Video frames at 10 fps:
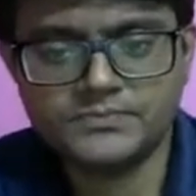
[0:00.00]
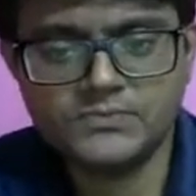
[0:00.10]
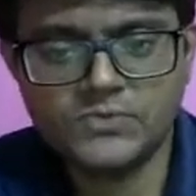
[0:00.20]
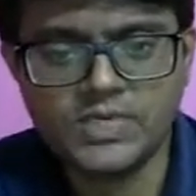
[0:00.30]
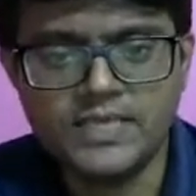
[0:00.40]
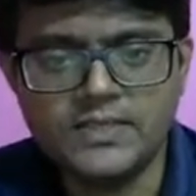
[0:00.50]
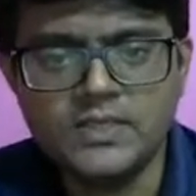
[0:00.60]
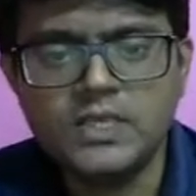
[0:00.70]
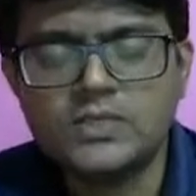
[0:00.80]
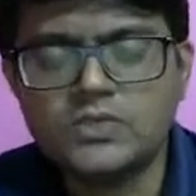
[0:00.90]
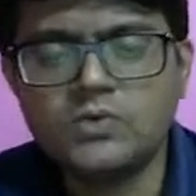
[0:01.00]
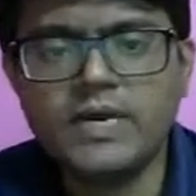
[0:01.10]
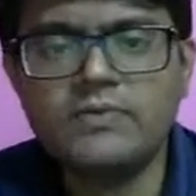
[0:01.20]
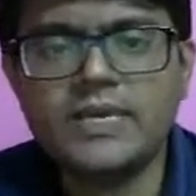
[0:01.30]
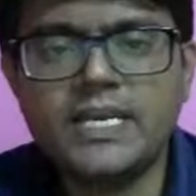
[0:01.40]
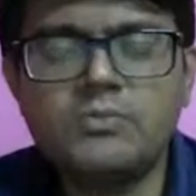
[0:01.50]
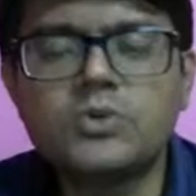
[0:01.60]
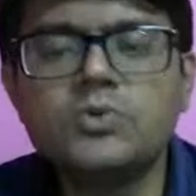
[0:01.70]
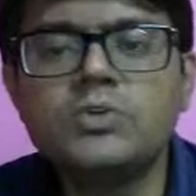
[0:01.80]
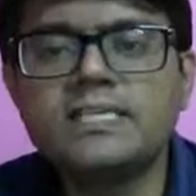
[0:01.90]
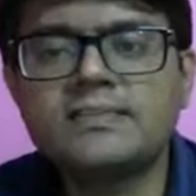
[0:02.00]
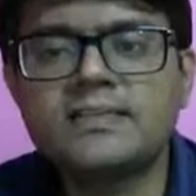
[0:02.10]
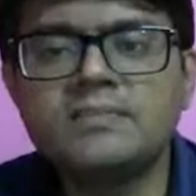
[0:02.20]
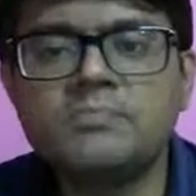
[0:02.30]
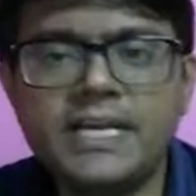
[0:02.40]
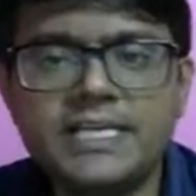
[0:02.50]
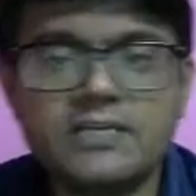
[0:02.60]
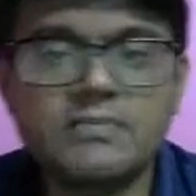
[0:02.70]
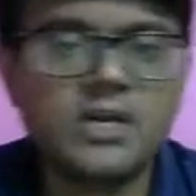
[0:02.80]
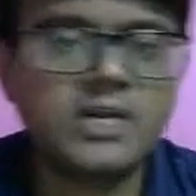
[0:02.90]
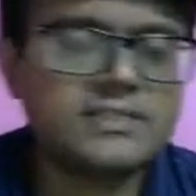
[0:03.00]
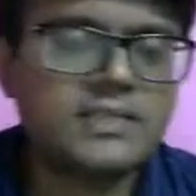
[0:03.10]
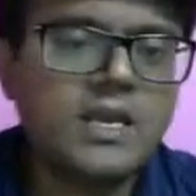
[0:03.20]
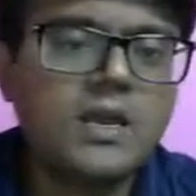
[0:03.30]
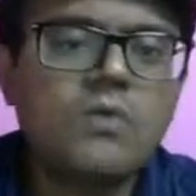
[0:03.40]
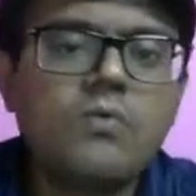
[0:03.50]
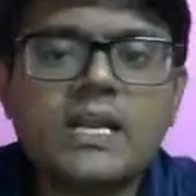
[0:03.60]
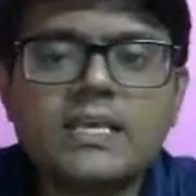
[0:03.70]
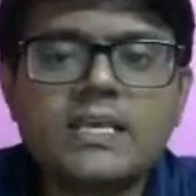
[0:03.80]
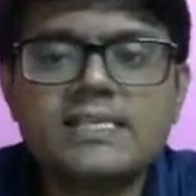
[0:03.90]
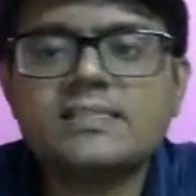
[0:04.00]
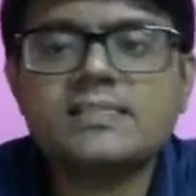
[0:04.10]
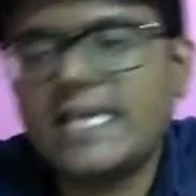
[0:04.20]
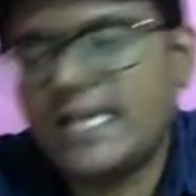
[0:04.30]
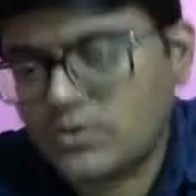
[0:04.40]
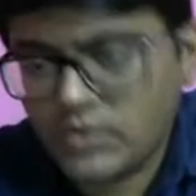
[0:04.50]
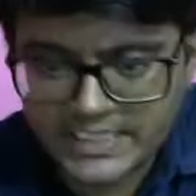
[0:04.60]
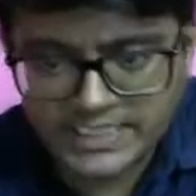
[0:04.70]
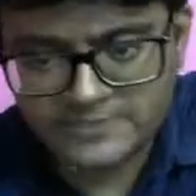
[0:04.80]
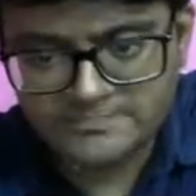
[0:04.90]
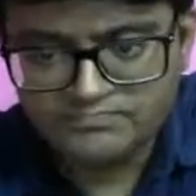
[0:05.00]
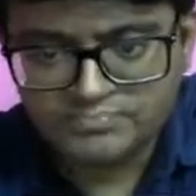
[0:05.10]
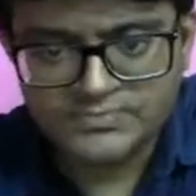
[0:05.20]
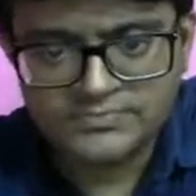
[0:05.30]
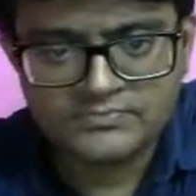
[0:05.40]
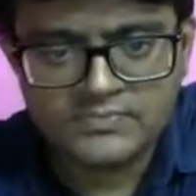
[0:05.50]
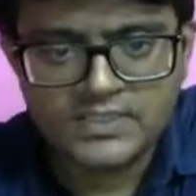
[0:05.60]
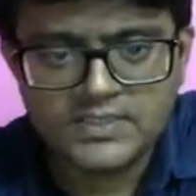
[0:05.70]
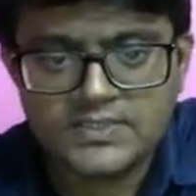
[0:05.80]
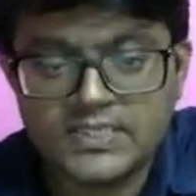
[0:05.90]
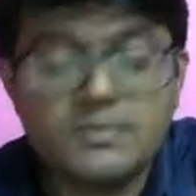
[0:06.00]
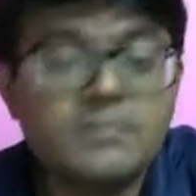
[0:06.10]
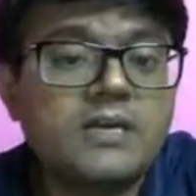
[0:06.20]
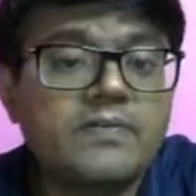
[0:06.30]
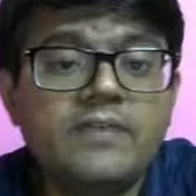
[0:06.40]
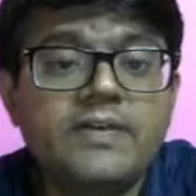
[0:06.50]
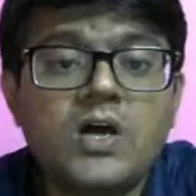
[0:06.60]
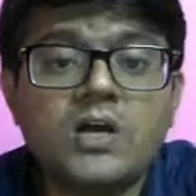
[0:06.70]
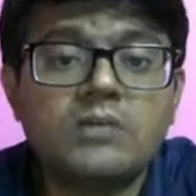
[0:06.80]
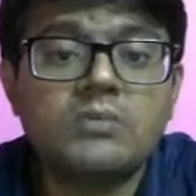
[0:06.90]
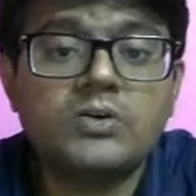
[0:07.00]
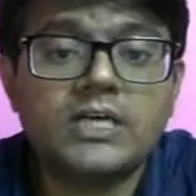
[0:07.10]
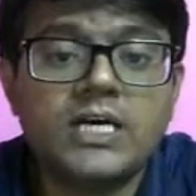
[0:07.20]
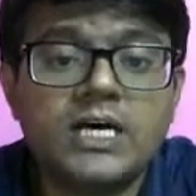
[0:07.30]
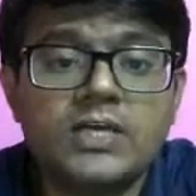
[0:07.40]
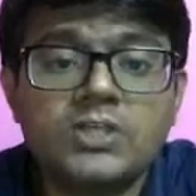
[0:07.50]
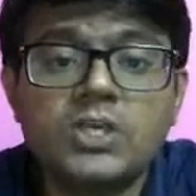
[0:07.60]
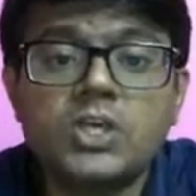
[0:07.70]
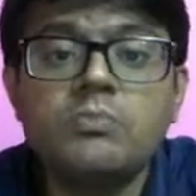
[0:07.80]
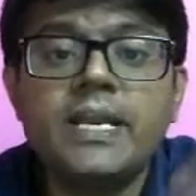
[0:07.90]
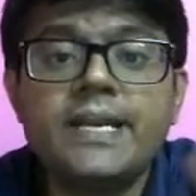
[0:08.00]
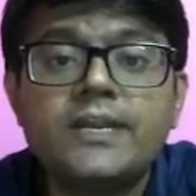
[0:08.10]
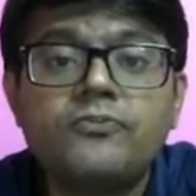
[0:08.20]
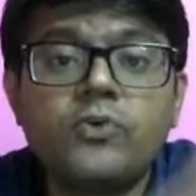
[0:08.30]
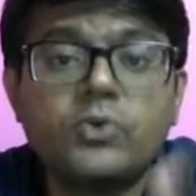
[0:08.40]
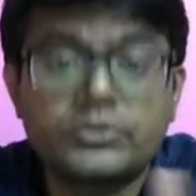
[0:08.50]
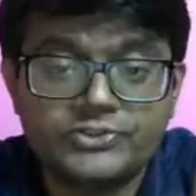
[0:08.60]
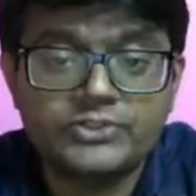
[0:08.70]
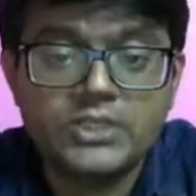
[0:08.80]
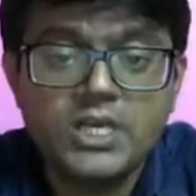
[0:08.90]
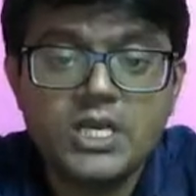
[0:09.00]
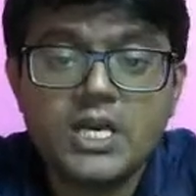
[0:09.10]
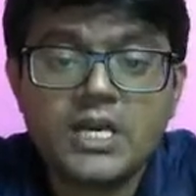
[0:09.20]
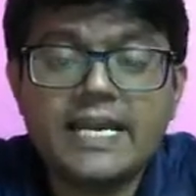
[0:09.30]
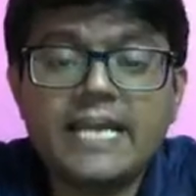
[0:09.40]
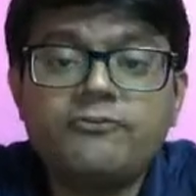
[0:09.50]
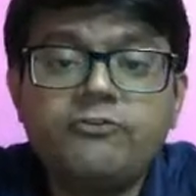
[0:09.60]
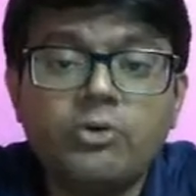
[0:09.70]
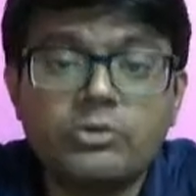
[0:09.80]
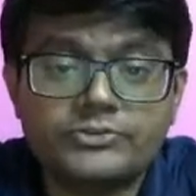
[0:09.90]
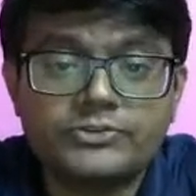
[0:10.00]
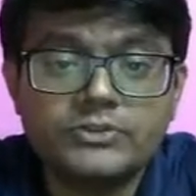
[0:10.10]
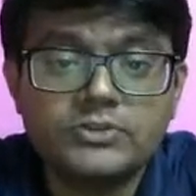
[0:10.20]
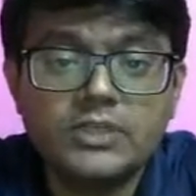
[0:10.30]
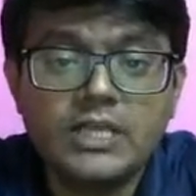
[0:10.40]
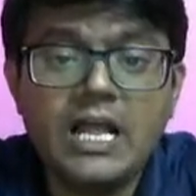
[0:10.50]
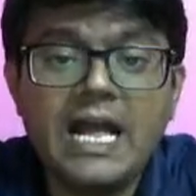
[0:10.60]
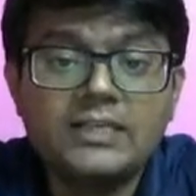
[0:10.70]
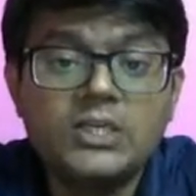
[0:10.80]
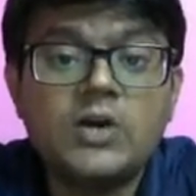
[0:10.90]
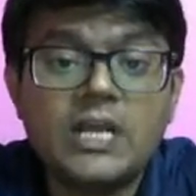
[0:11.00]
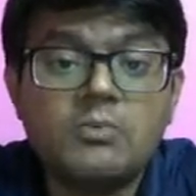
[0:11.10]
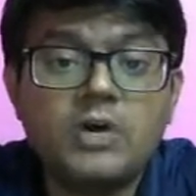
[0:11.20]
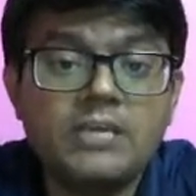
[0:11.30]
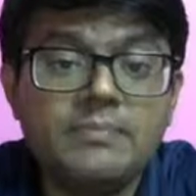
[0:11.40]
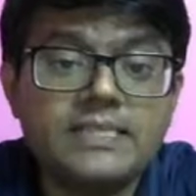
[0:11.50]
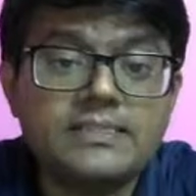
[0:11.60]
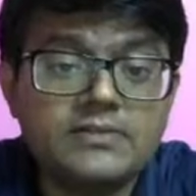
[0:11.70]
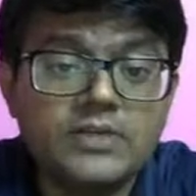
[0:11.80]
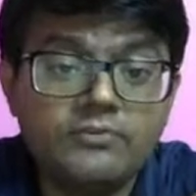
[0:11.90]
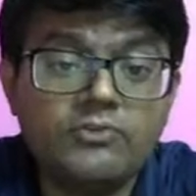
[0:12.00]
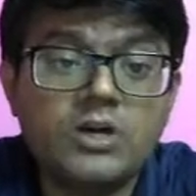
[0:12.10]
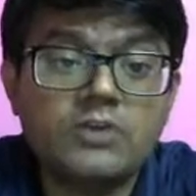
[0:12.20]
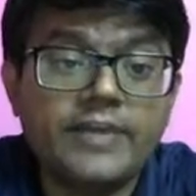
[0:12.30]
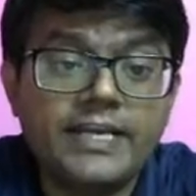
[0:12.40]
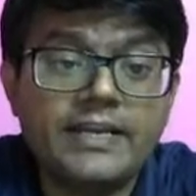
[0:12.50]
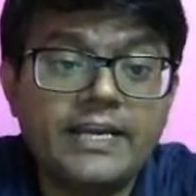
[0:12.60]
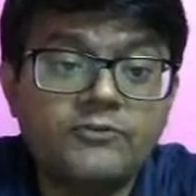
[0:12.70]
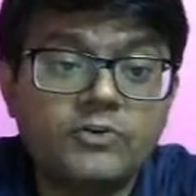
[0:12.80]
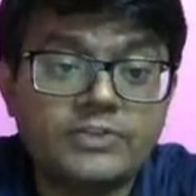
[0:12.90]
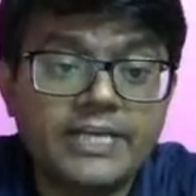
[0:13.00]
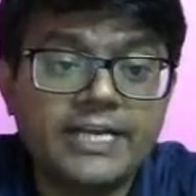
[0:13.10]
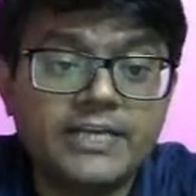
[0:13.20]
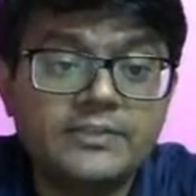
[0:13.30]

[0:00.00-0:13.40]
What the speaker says: Okay, so why we are able to do this simple addition? Because work is a scalar quantity. So remember, when we talked about the cumulative force, net force acting on a body means, if you want to find the net force, right,